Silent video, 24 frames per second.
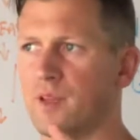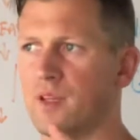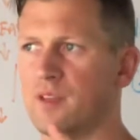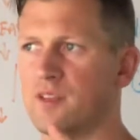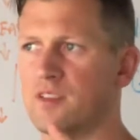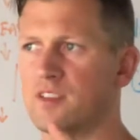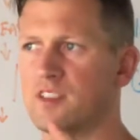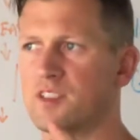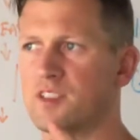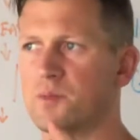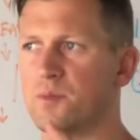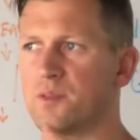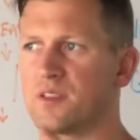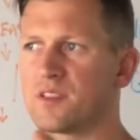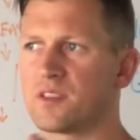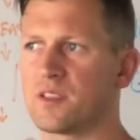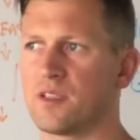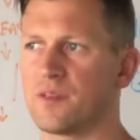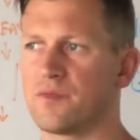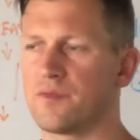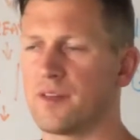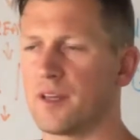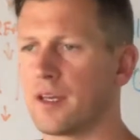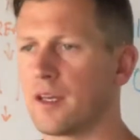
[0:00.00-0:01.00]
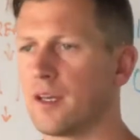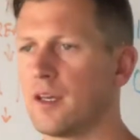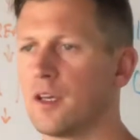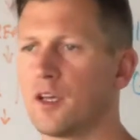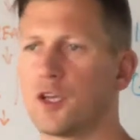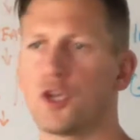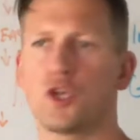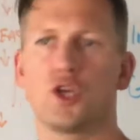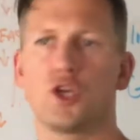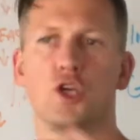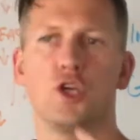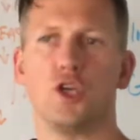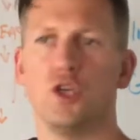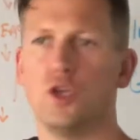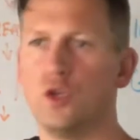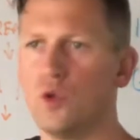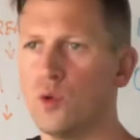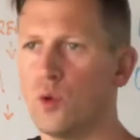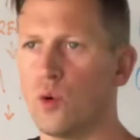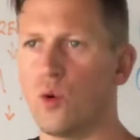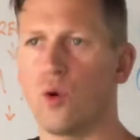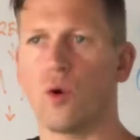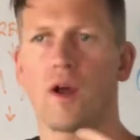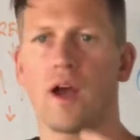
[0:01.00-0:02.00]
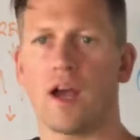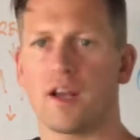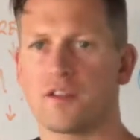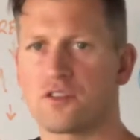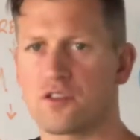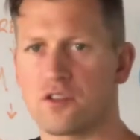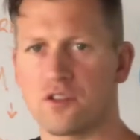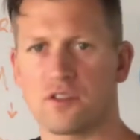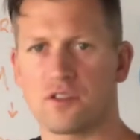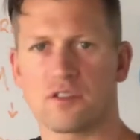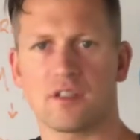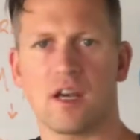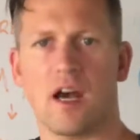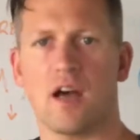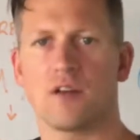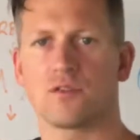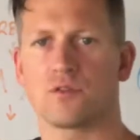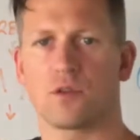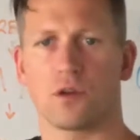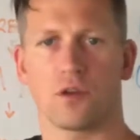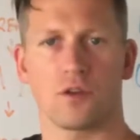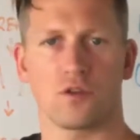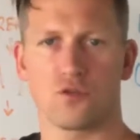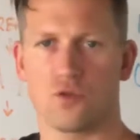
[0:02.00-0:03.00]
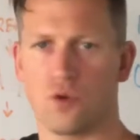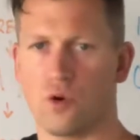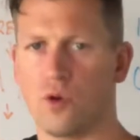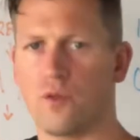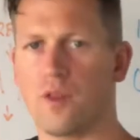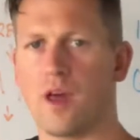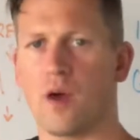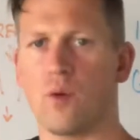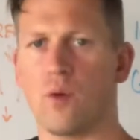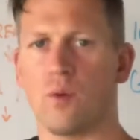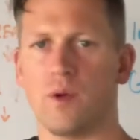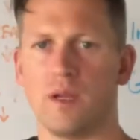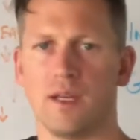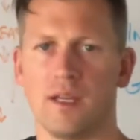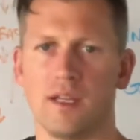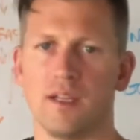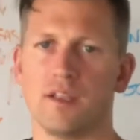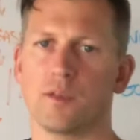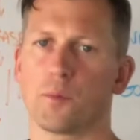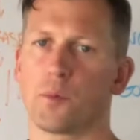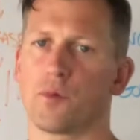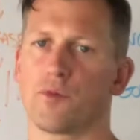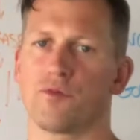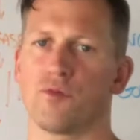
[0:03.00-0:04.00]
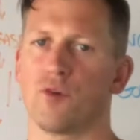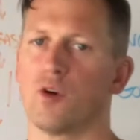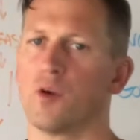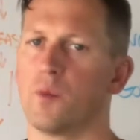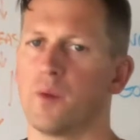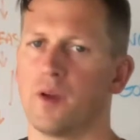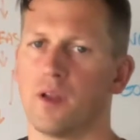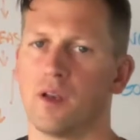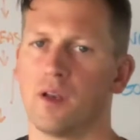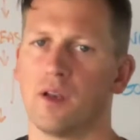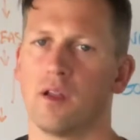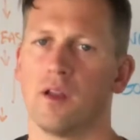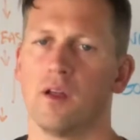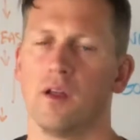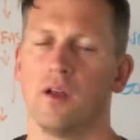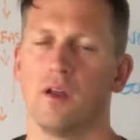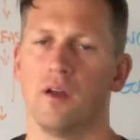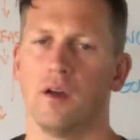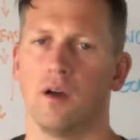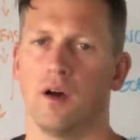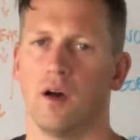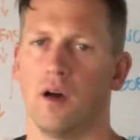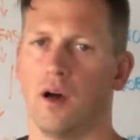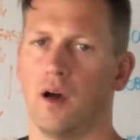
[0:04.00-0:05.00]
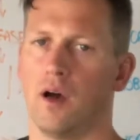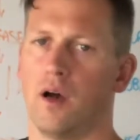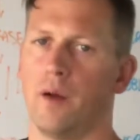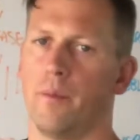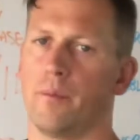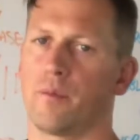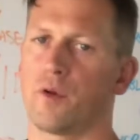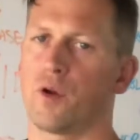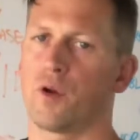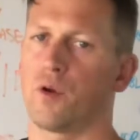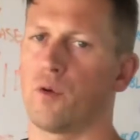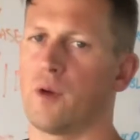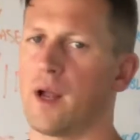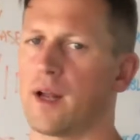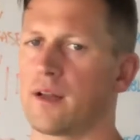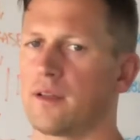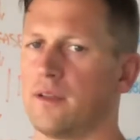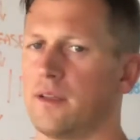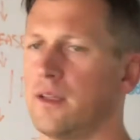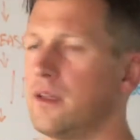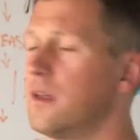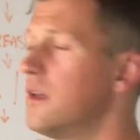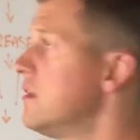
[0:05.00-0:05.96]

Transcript: specific cue or exercise or control that we need to perform it correctly.